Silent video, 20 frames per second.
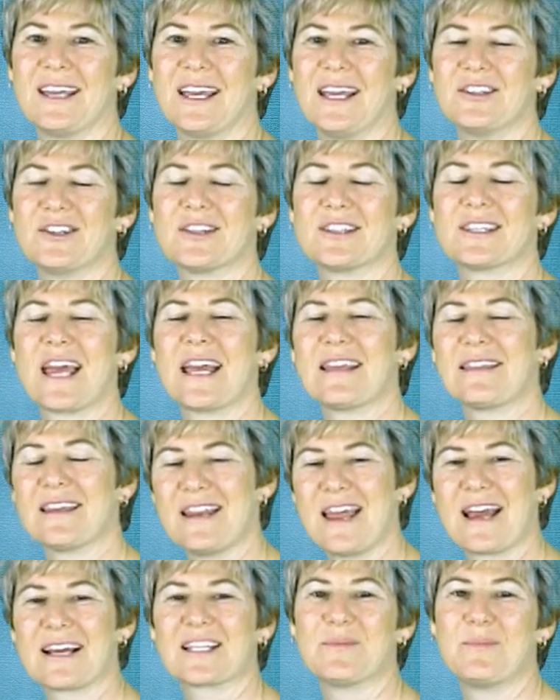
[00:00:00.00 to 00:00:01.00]
And just take the
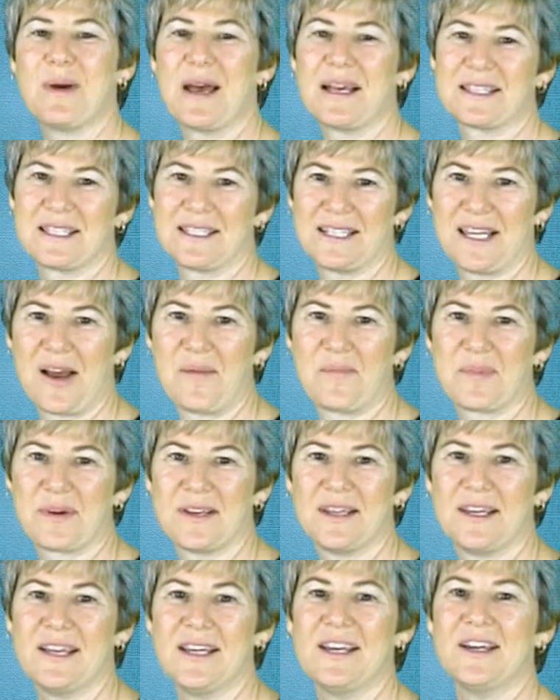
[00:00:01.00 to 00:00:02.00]
next best step.
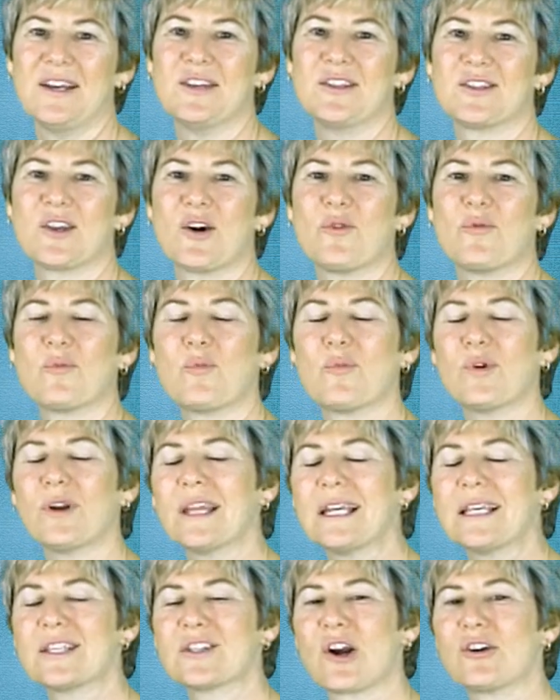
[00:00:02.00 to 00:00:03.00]
So
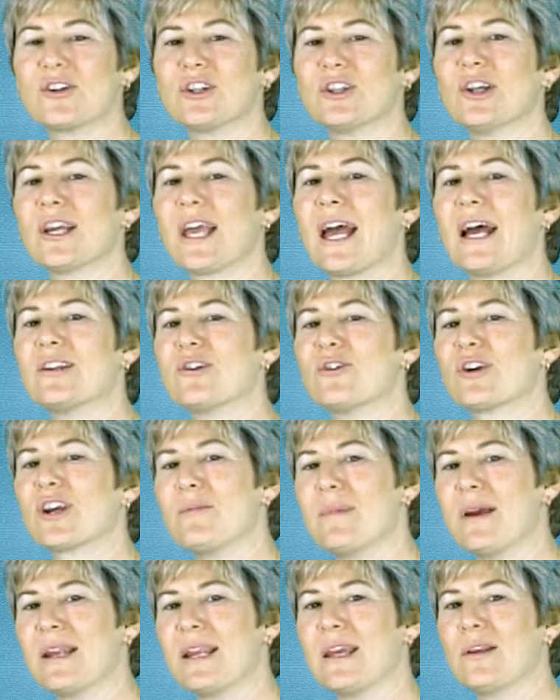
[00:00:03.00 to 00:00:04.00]
really start to look at your
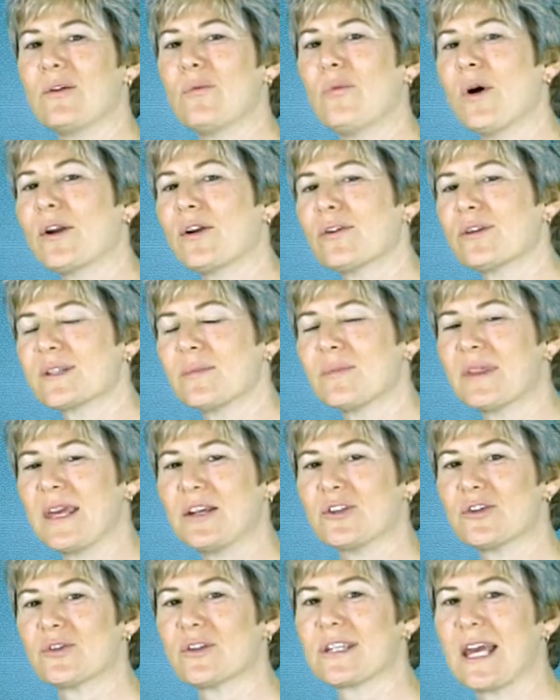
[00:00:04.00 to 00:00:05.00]
committee and what are some
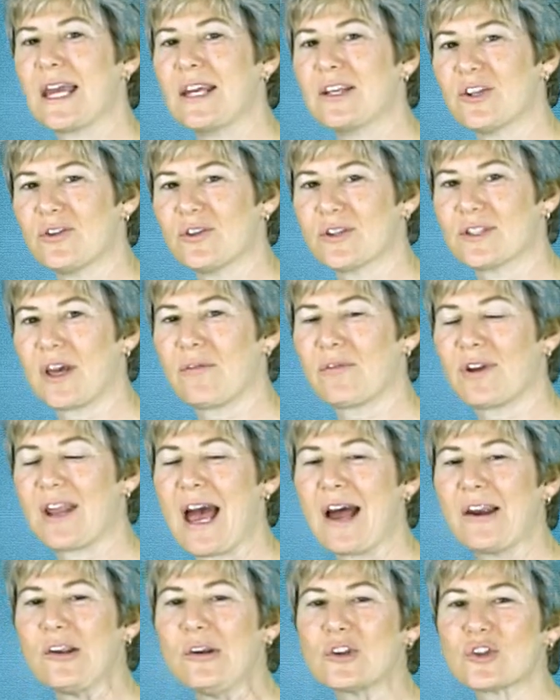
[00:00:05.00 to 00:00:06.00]
things you're saying to yourself, and
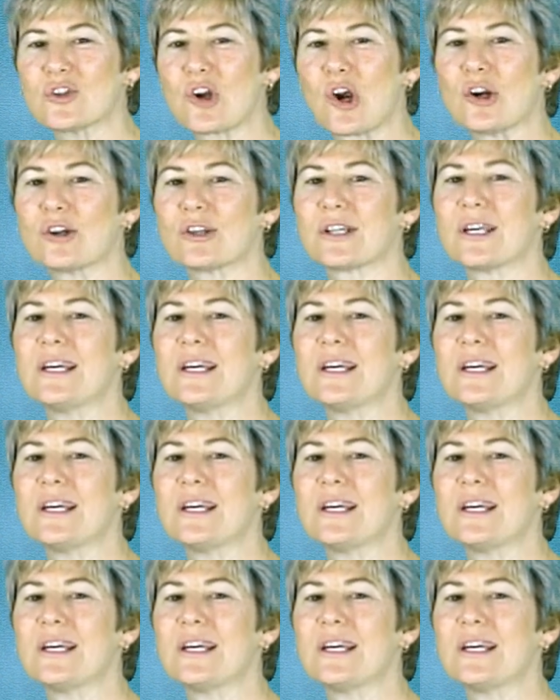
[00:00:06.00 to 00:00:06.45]
how do you start